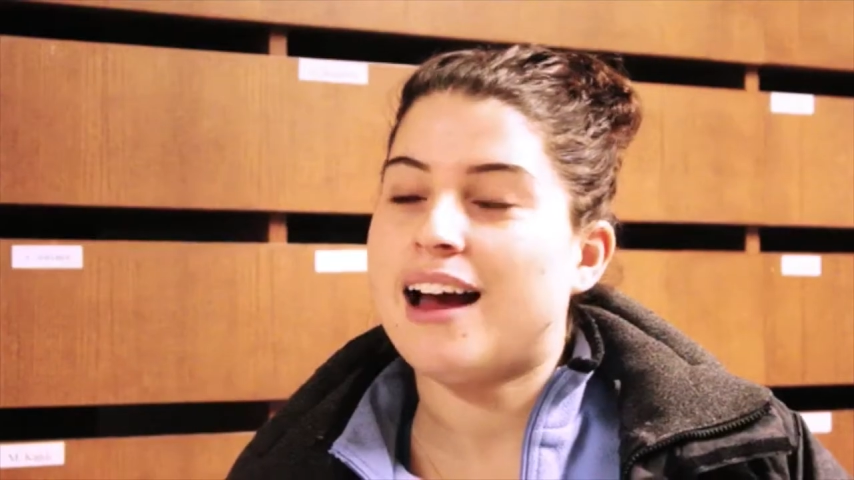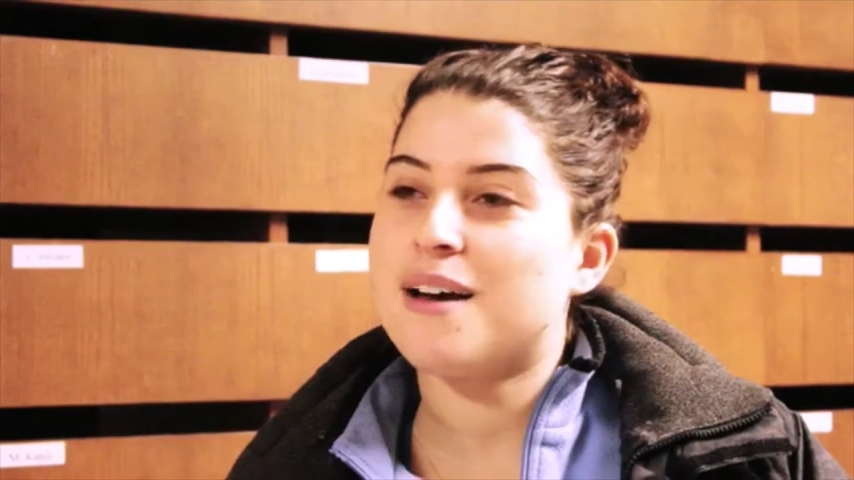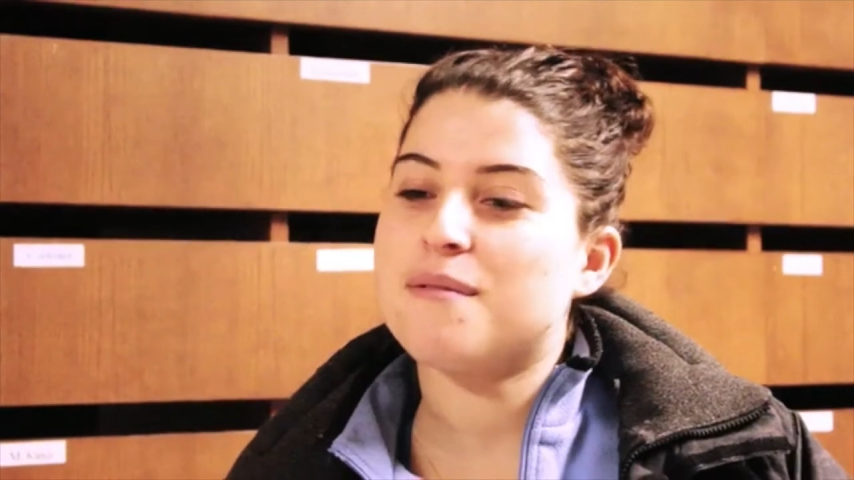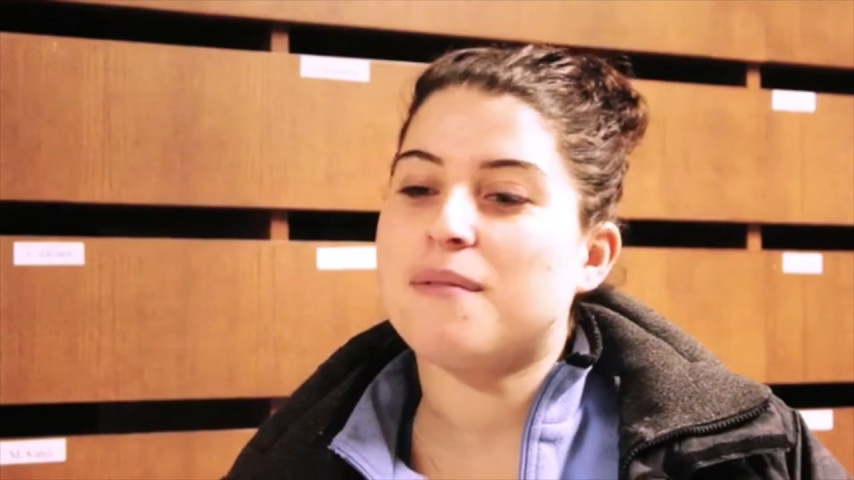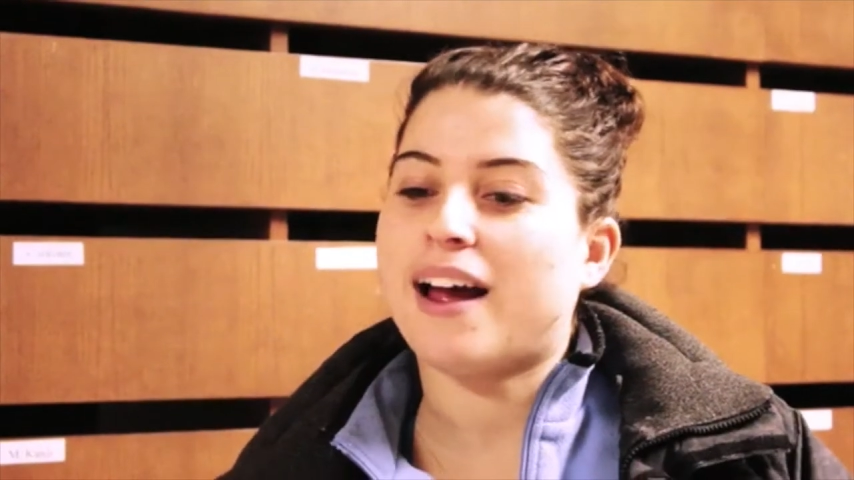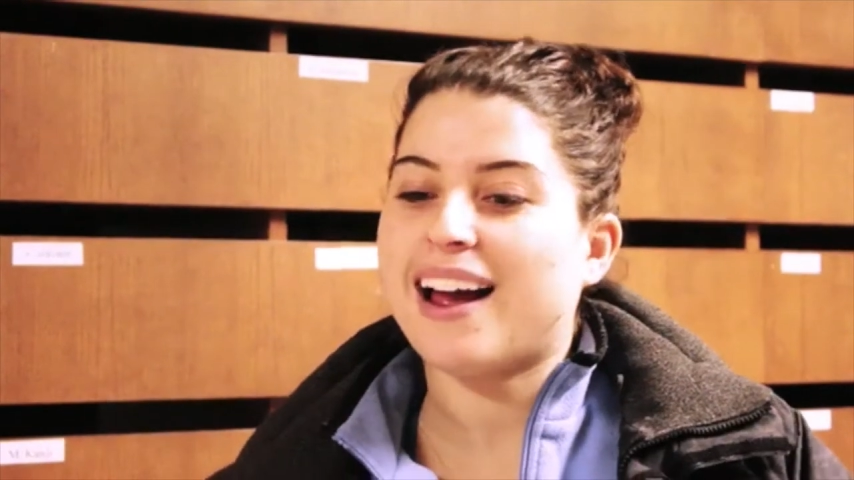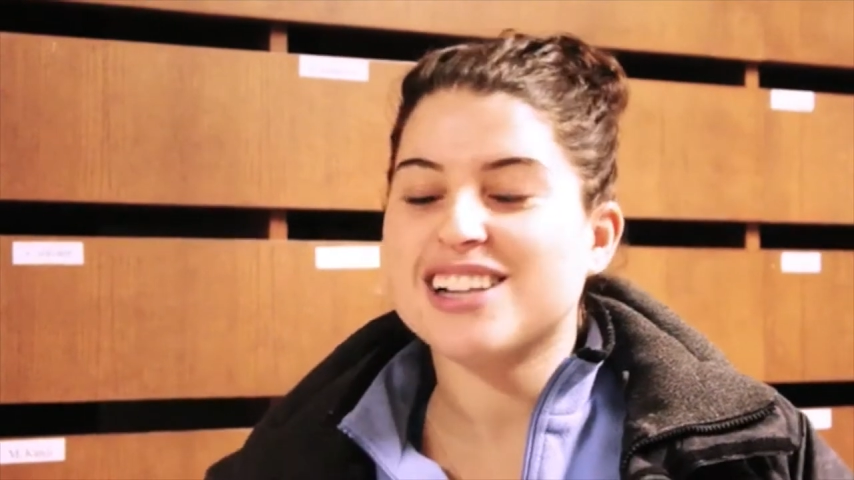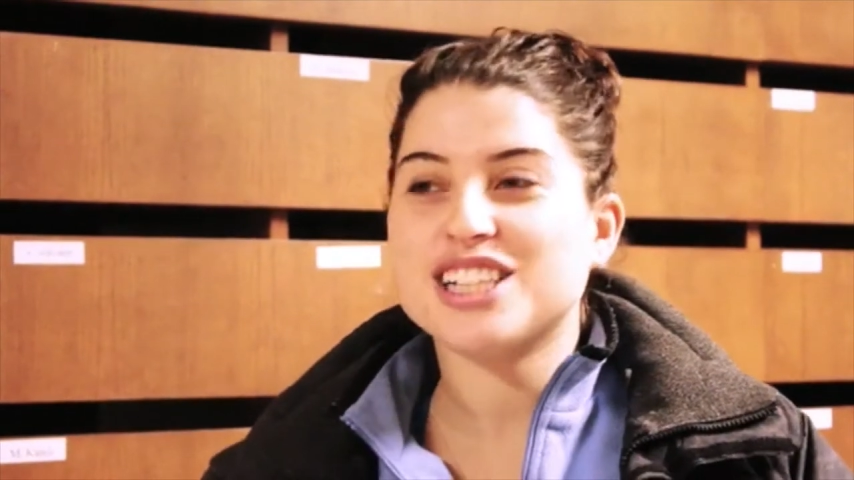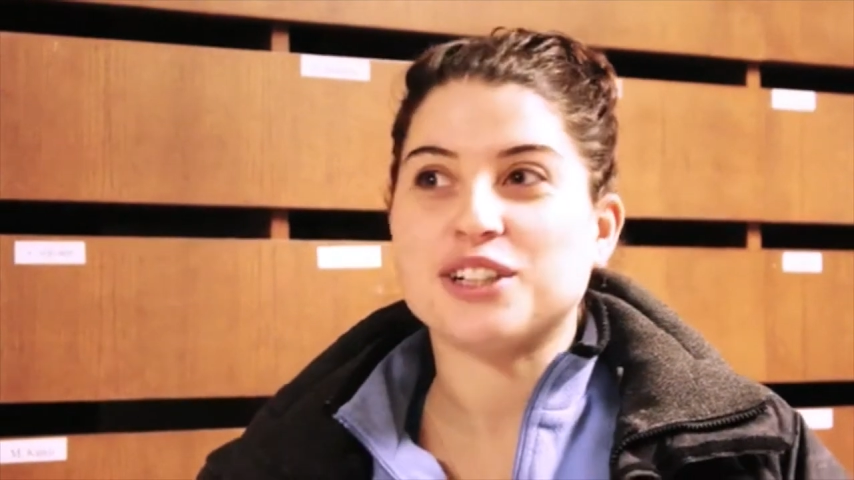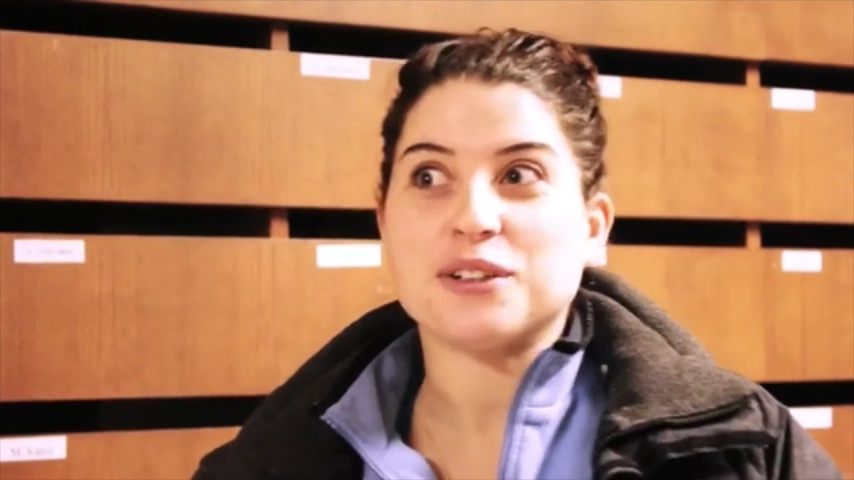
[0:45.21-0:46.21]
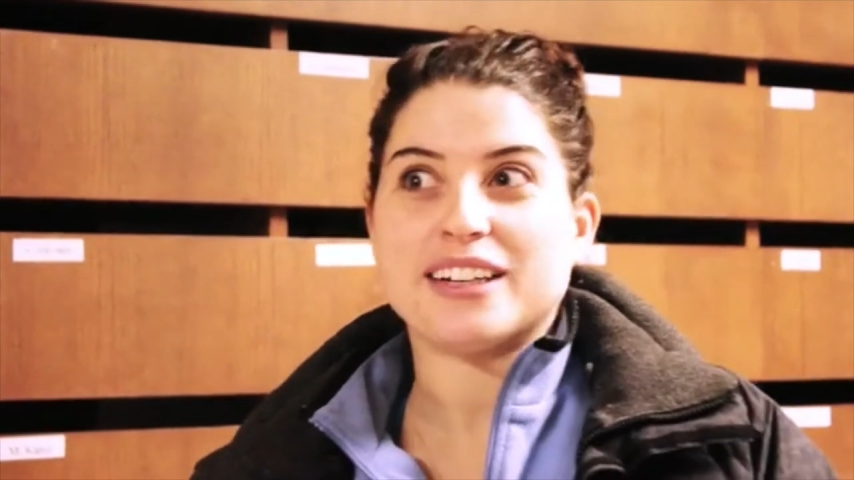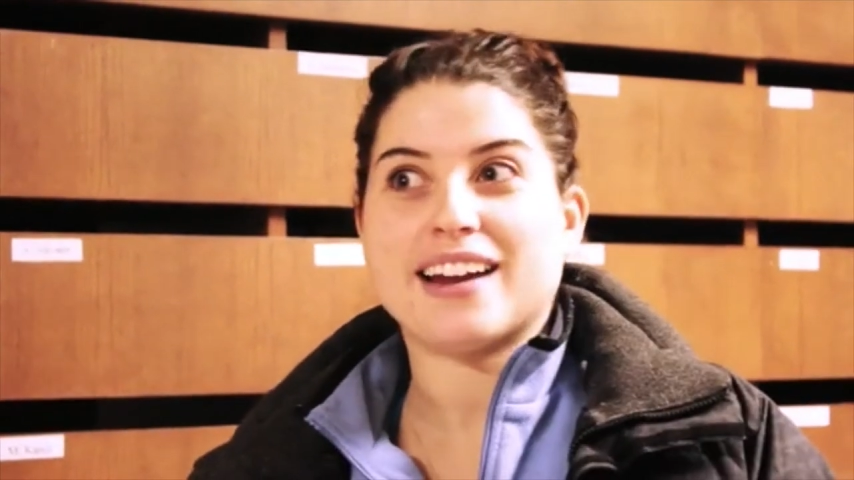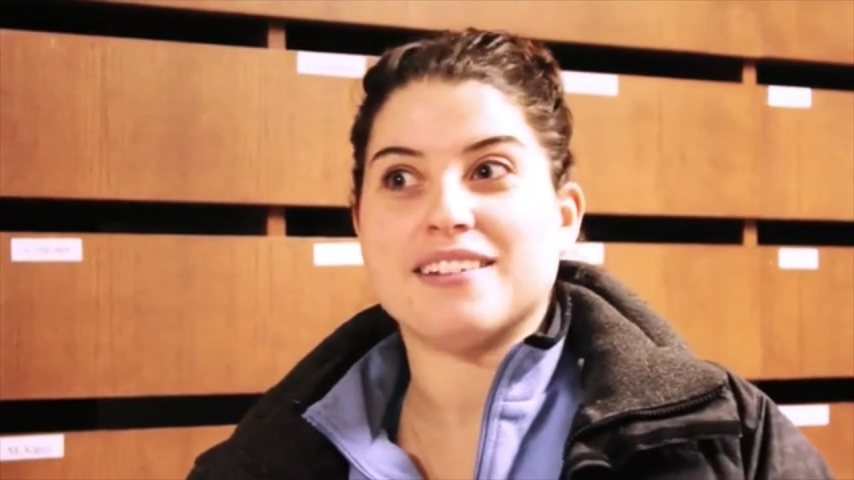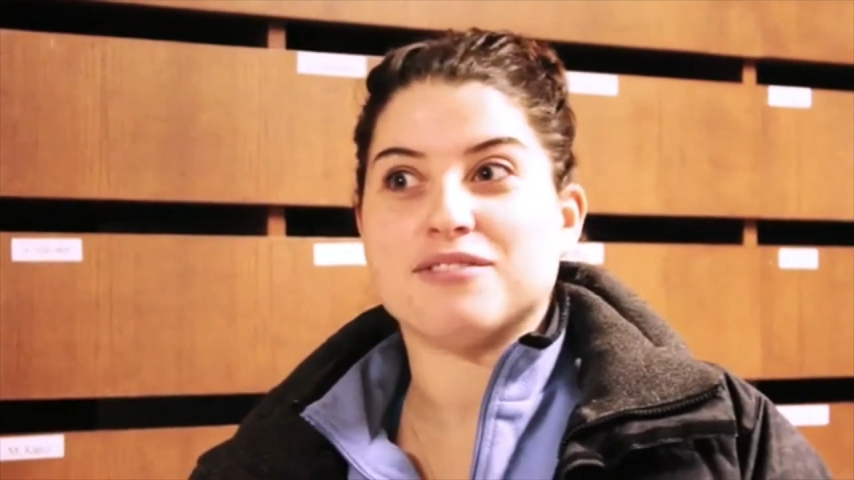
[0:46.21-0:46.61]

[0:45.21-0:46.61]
I actually don't get